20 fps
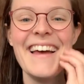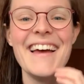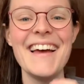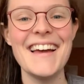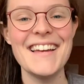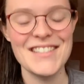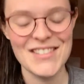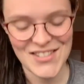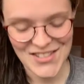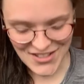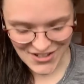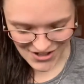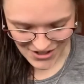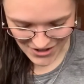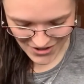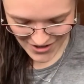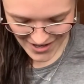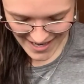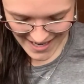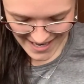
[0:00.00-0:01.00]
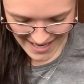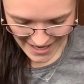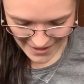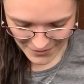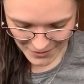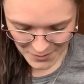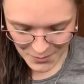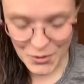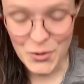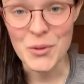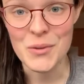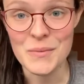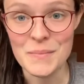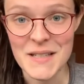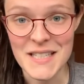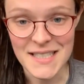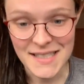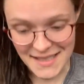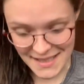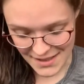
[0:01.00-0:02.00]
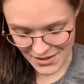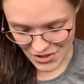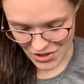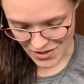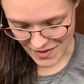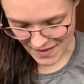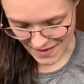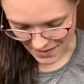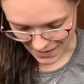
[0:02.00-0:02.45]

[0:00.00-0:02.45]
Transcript: And so I have some cold medicine just